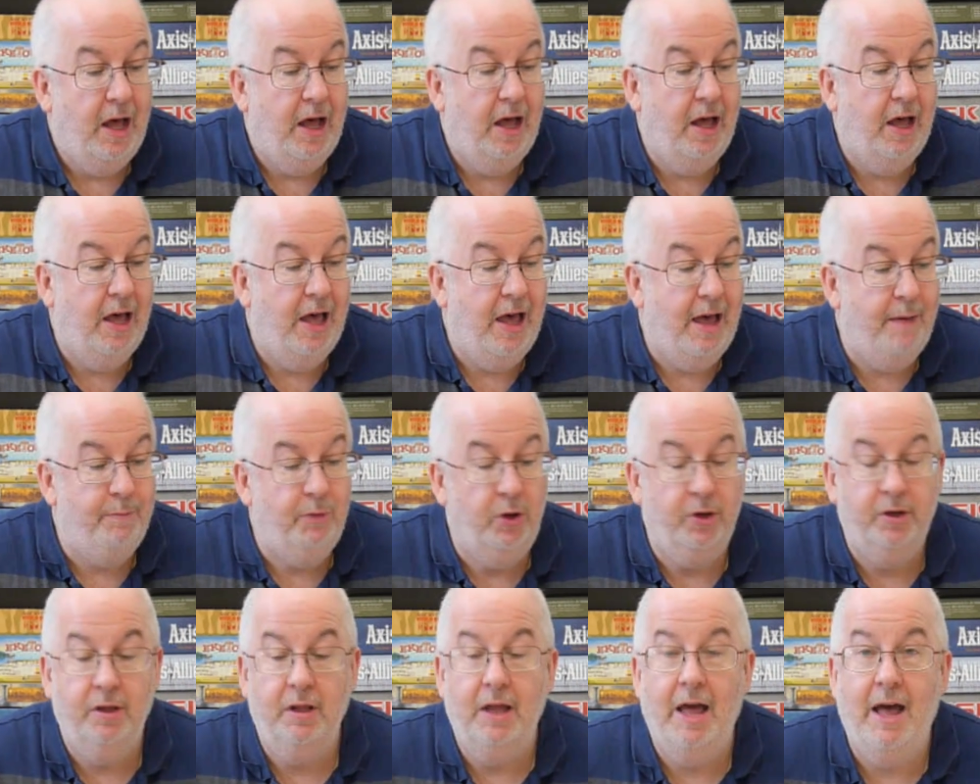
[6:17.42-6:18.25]

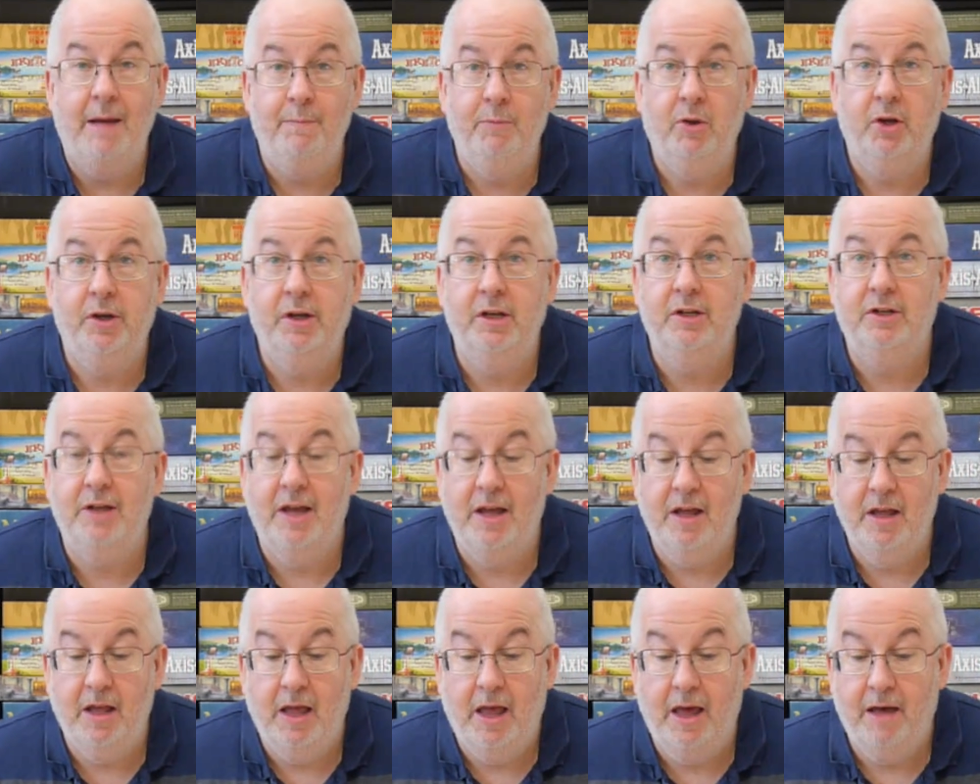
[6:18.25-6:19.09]
I'm looking to
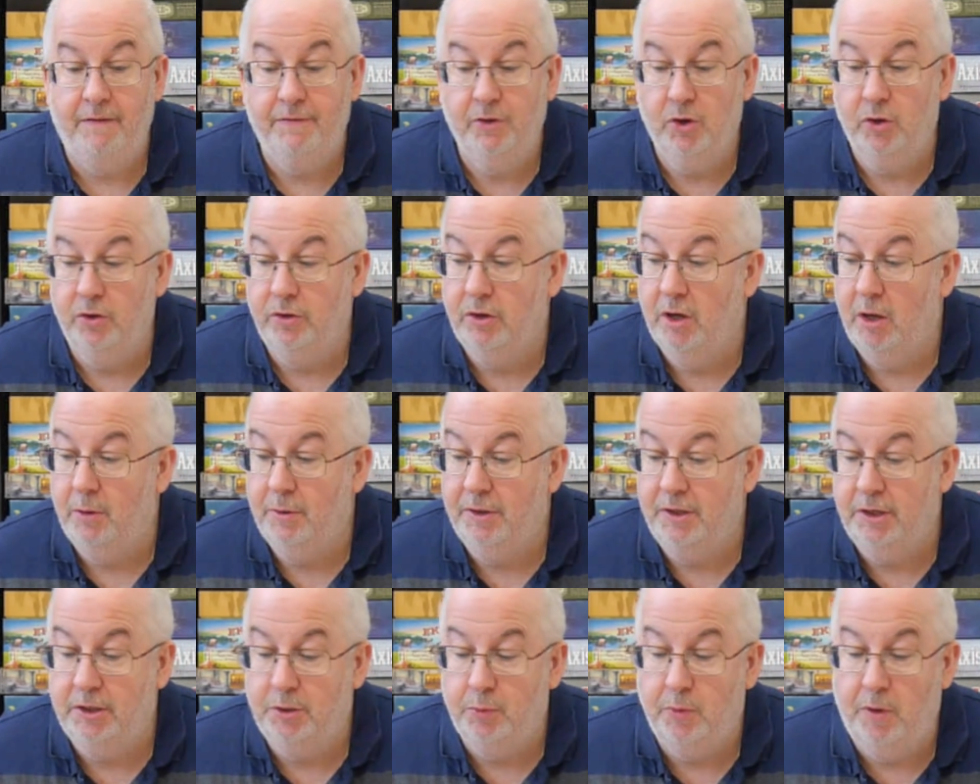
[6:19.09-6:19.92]
have a good go
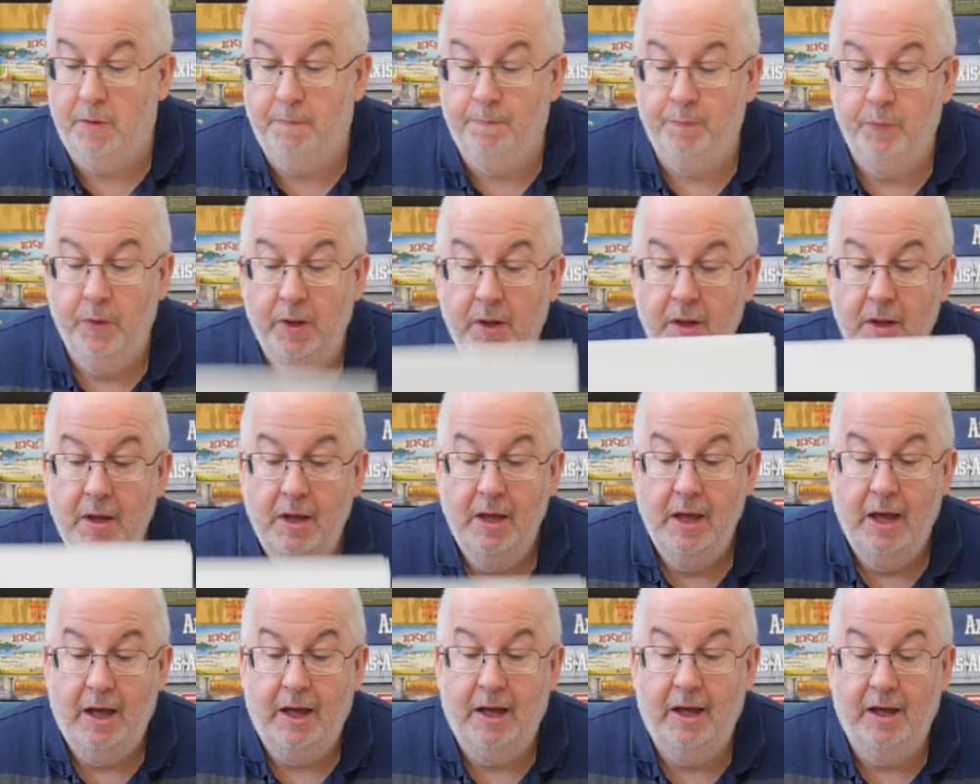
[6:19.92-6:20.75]
at this one,
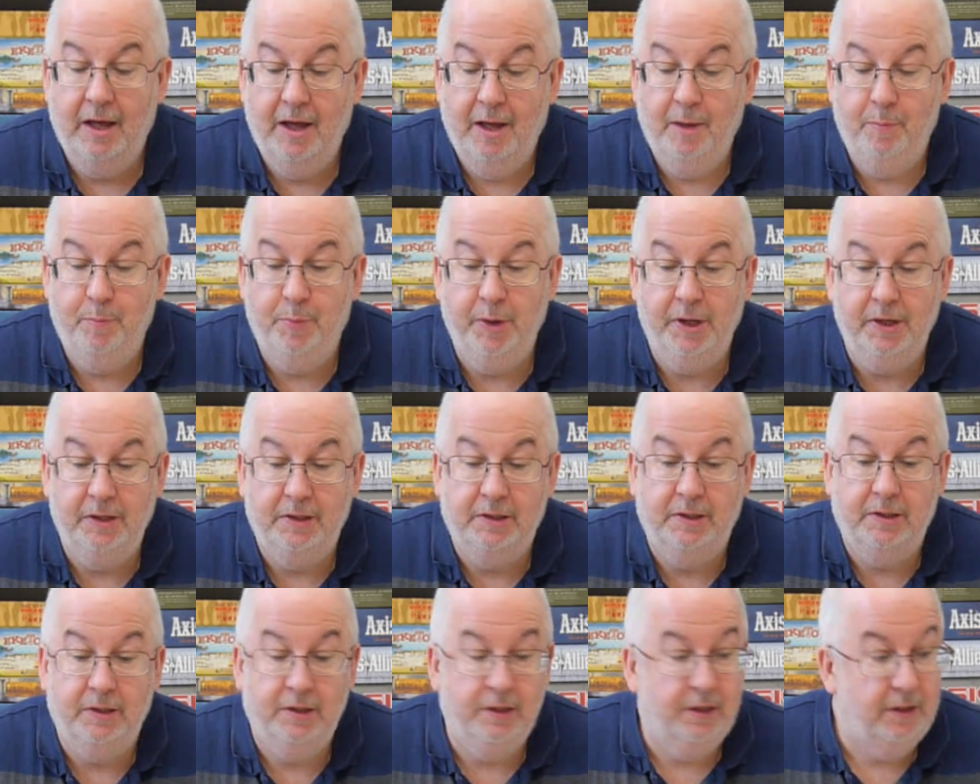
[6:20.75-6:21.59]

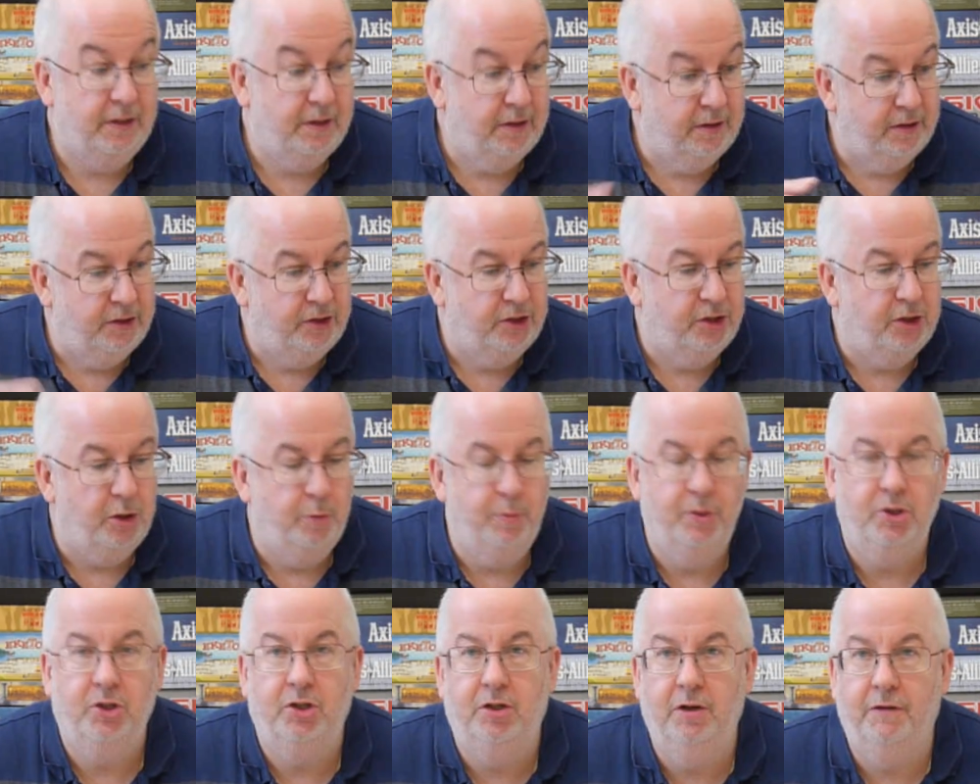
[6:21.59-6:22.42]
but there's
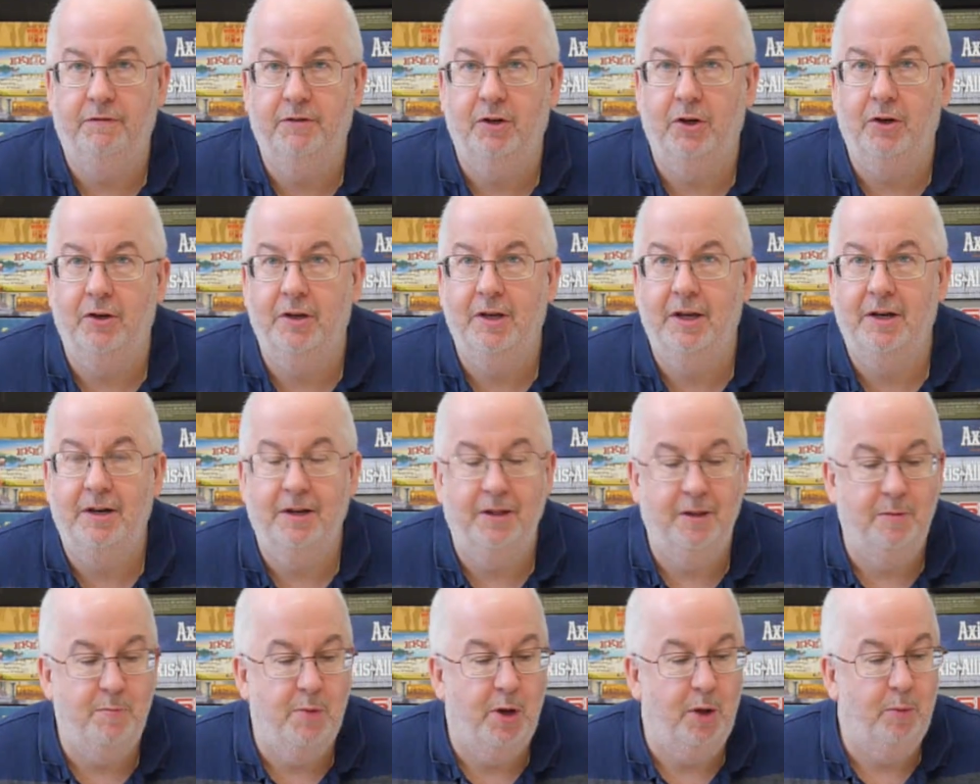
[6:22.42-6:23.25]
so much stuff to look
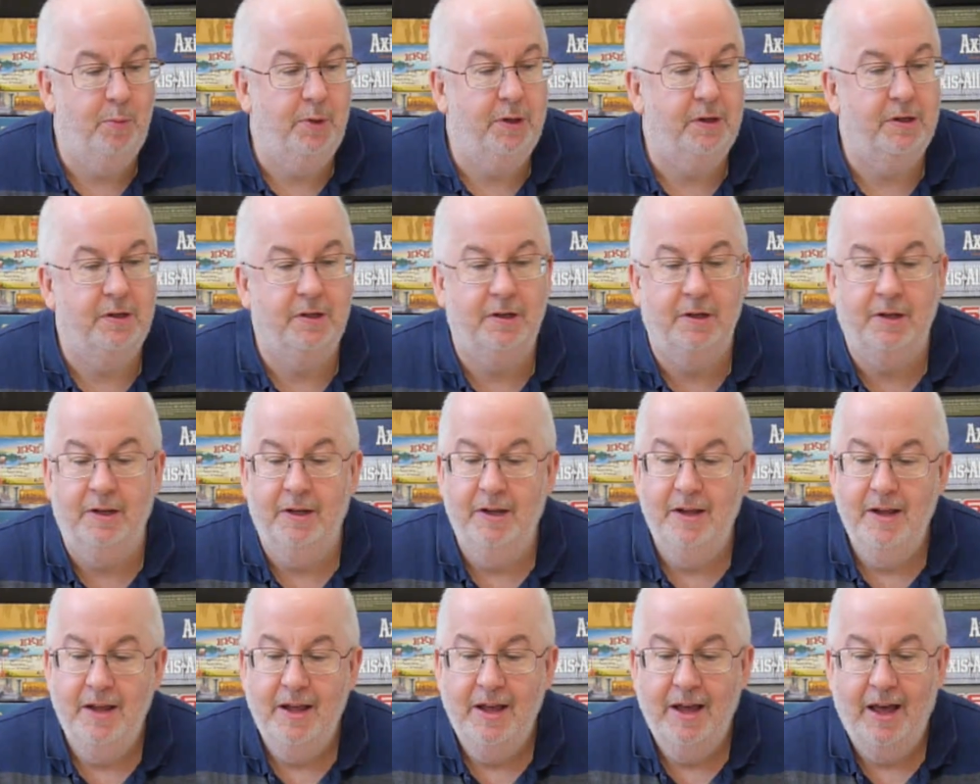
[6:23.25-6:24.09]
at the moment, so
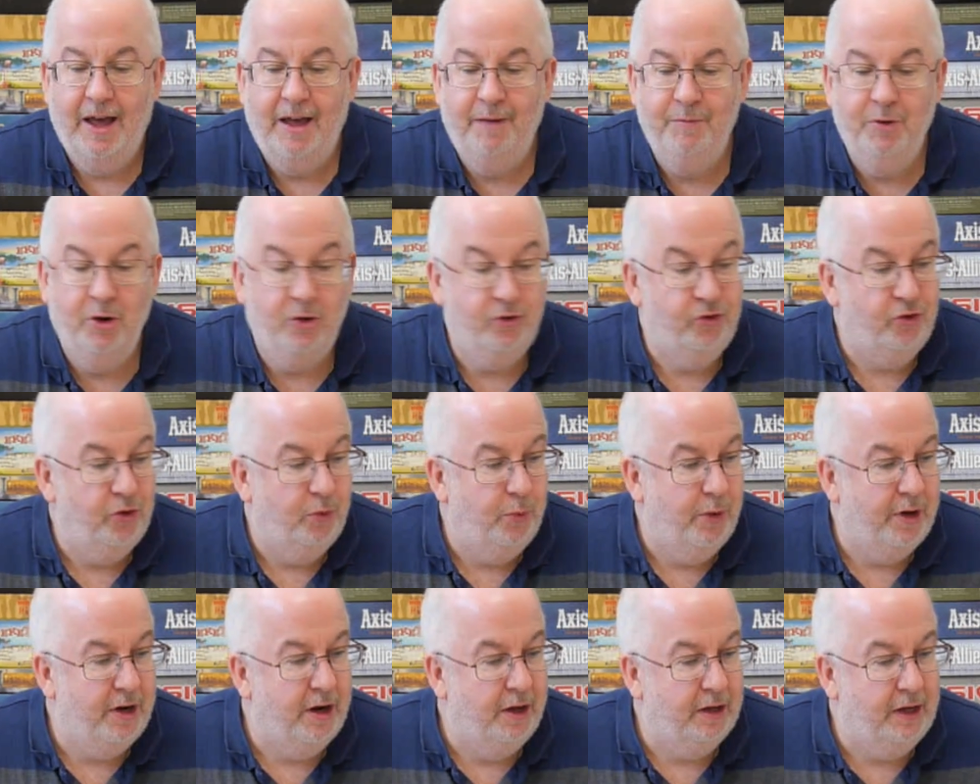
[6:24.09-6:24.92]
I'm not
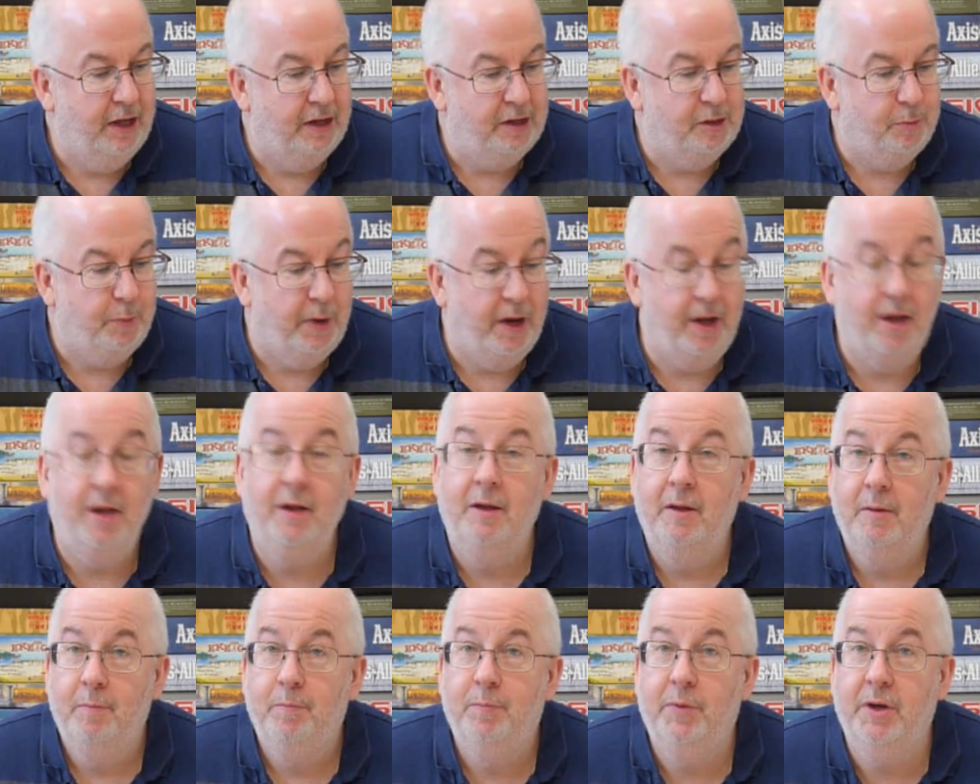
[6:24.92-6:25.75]
sure when I'll get to play
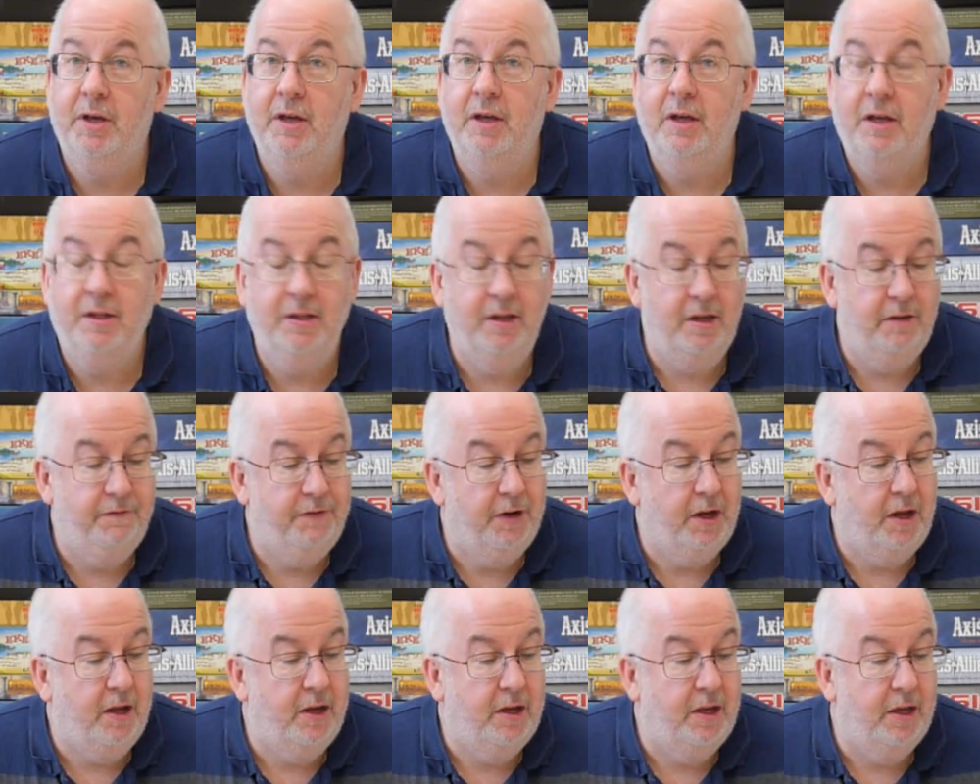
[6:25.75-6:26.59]
it. But I think if
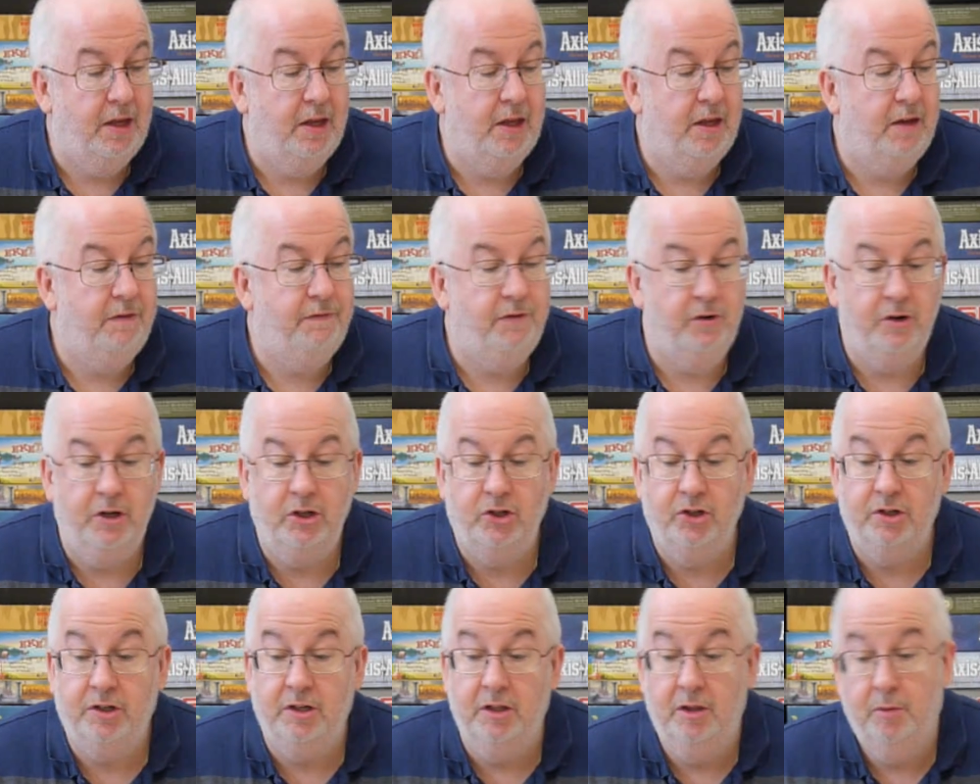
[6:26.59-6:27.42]
you like it, if you're
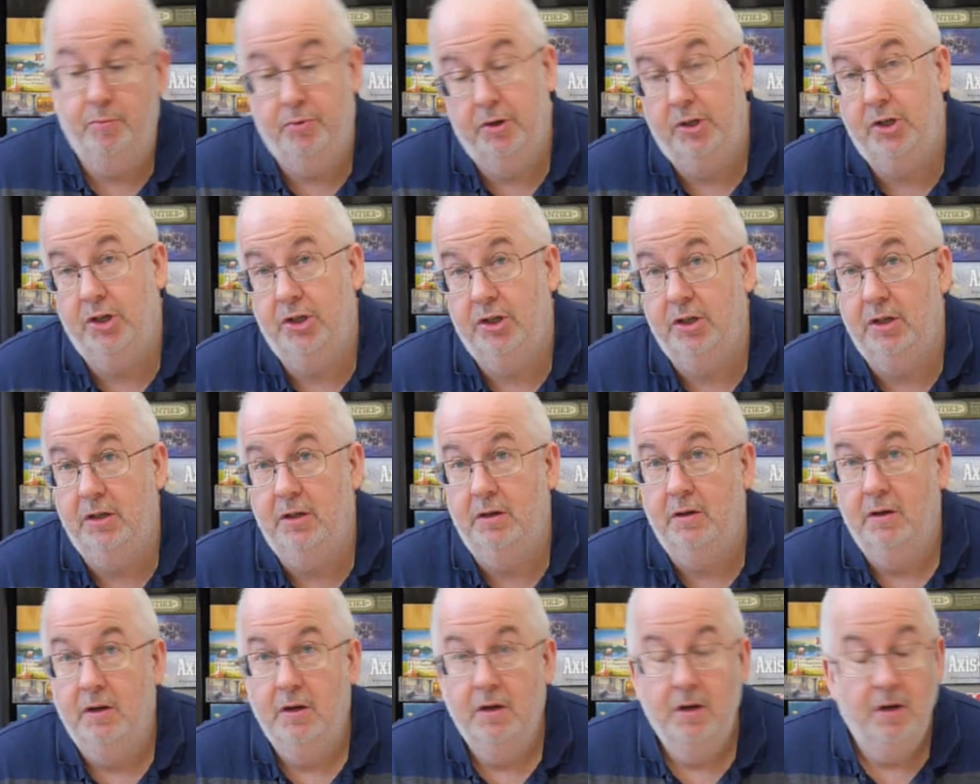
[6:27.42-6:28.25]
interested in the British
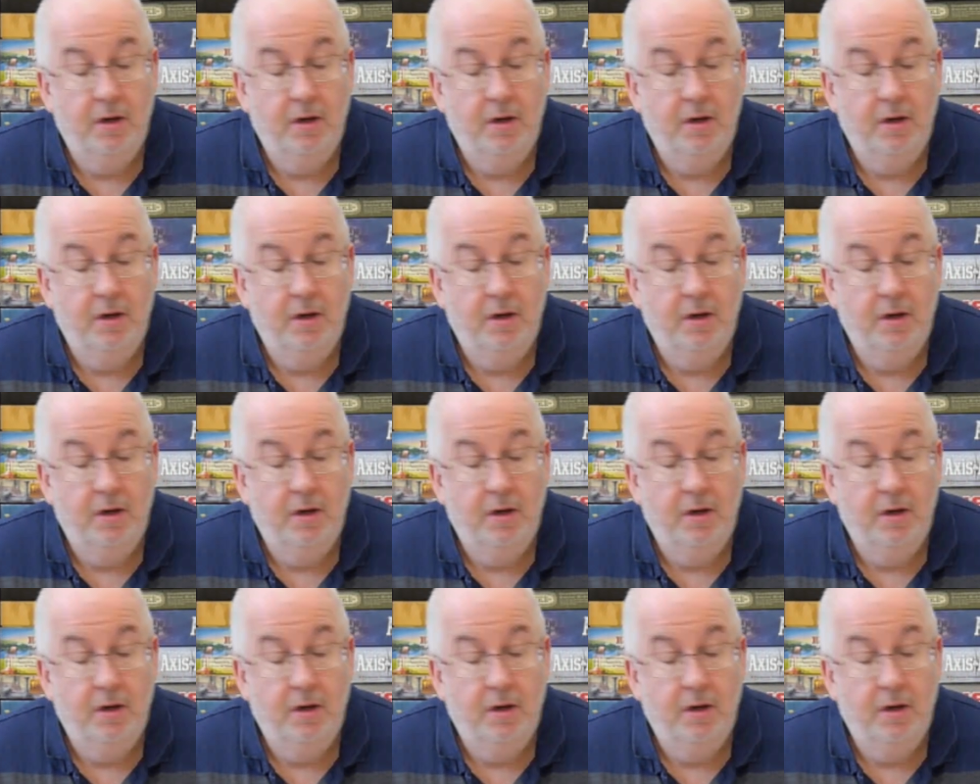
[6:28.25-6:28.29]
in